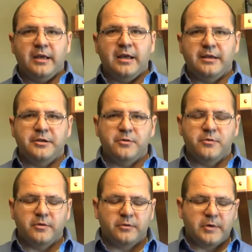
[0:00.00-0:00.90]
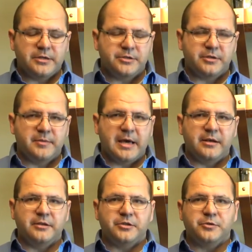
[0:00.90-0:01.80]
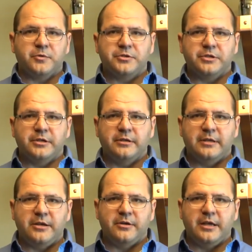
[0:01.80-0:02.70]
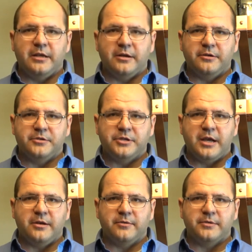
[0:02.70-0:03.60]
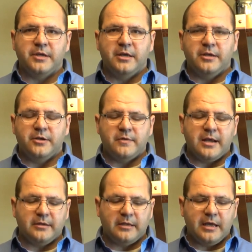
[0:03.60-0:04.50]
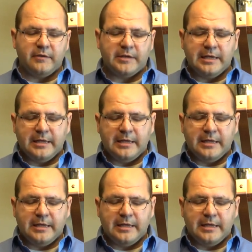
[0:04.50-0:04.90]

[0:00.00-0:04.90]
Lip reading: and you register the amount of distortion that you're getting on your channels, your right and left.